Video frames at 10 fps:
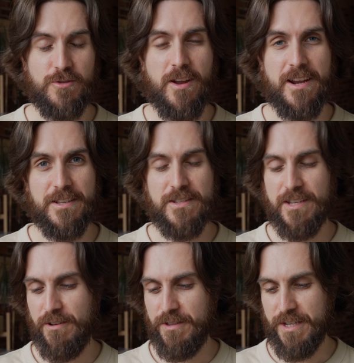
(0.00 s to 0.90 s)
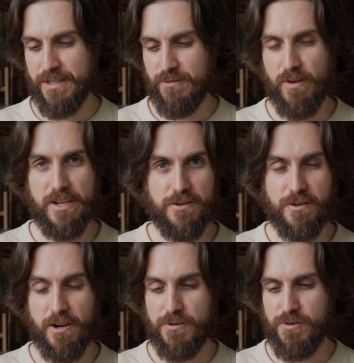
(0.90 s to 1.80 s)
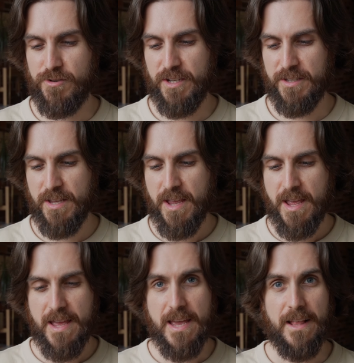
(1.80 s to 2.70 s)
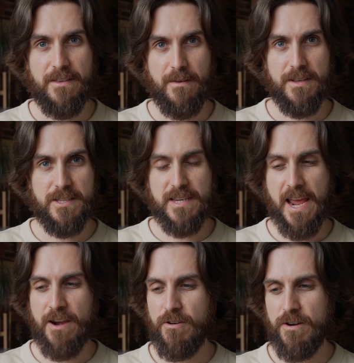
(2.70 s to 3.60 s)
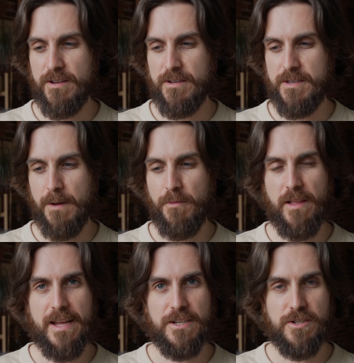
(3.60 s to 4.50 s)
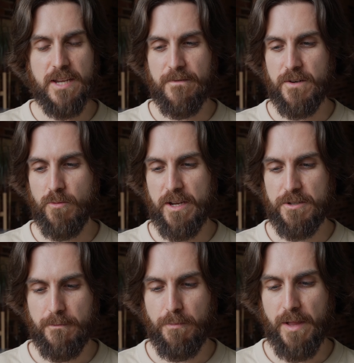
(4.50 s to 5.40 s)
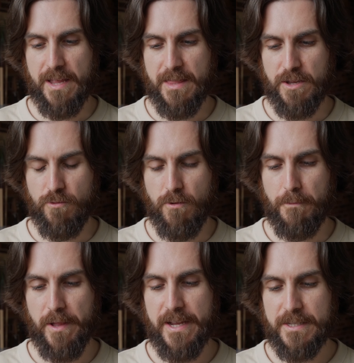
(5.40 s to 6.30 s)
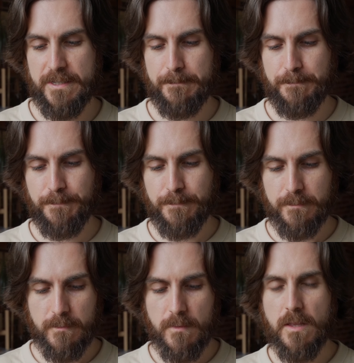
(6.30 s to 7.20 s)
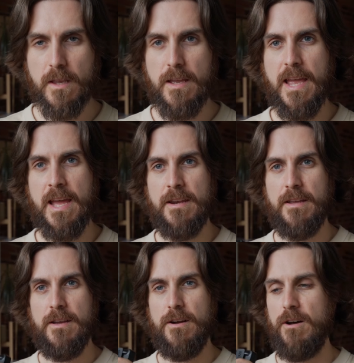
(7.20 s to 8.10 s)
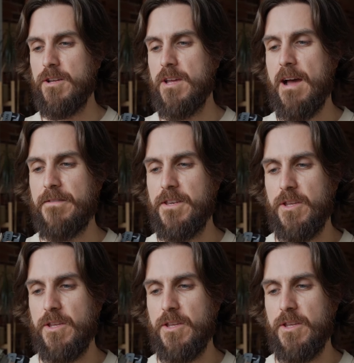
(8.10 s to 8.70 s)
trying to sell these razor cartridges. It's a standard double-edged safety razor blade that you replace. And all you have to